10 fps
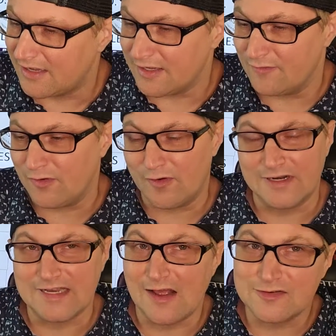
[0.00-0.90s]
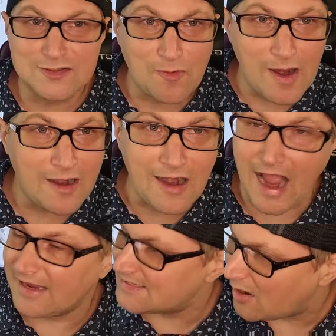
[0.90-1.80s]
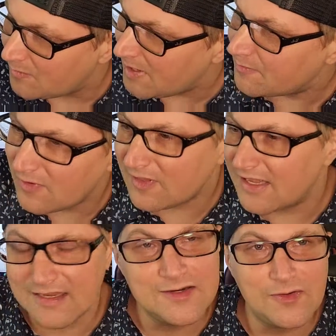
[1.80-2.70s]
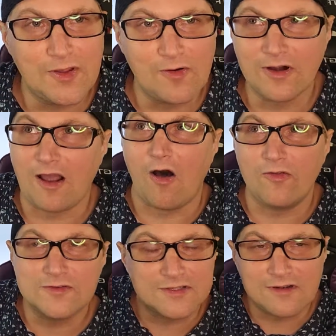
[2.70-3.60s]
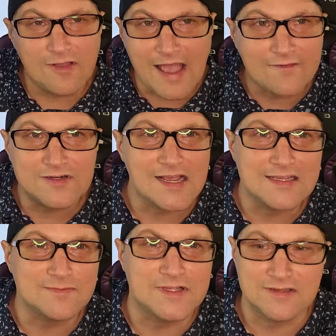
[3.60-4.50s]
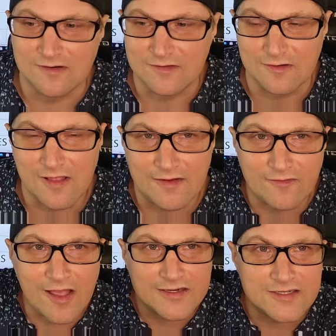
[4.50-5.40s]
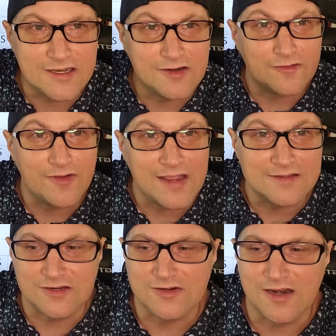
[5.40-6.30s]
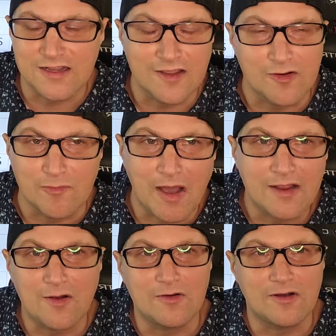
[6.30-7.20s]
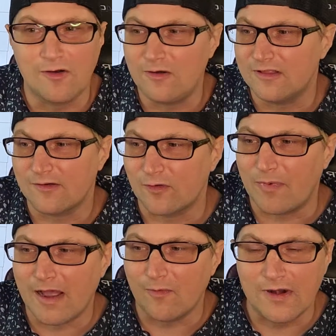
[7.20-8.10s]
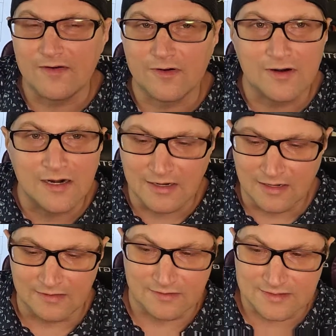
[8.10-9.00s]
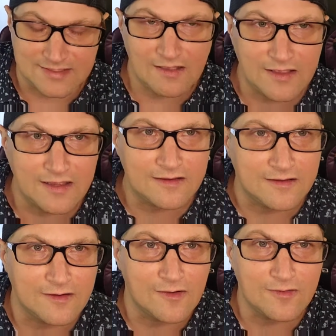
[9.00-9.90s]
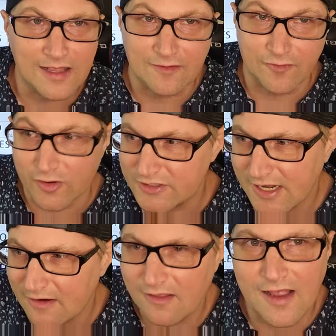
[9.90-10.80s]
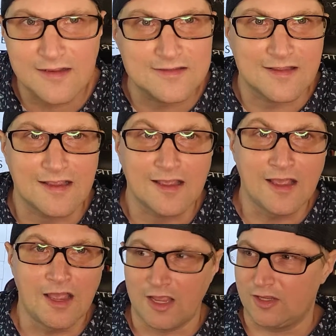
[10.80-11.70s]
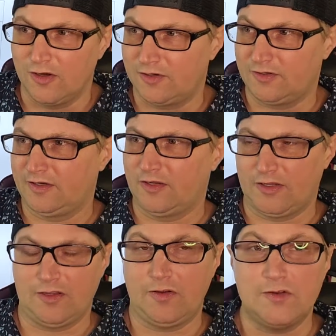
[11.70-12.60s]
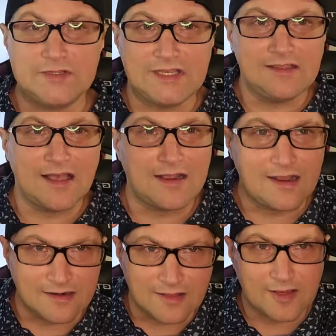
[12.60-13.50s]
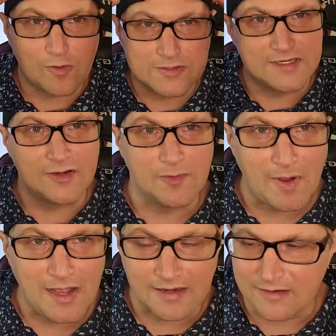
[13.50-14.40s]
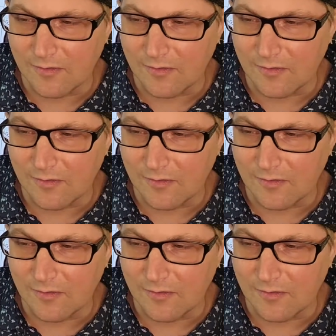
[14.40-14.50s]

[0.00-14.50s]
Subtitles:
If you go to Town Square, I tell people, like in New York, all those little advertisements are out there like flashing in your face. They're trying to get you to buy Coca-Cola or buy whatever they're selling, like Virgin Airlines. Like, you see that and it like goes into your mind.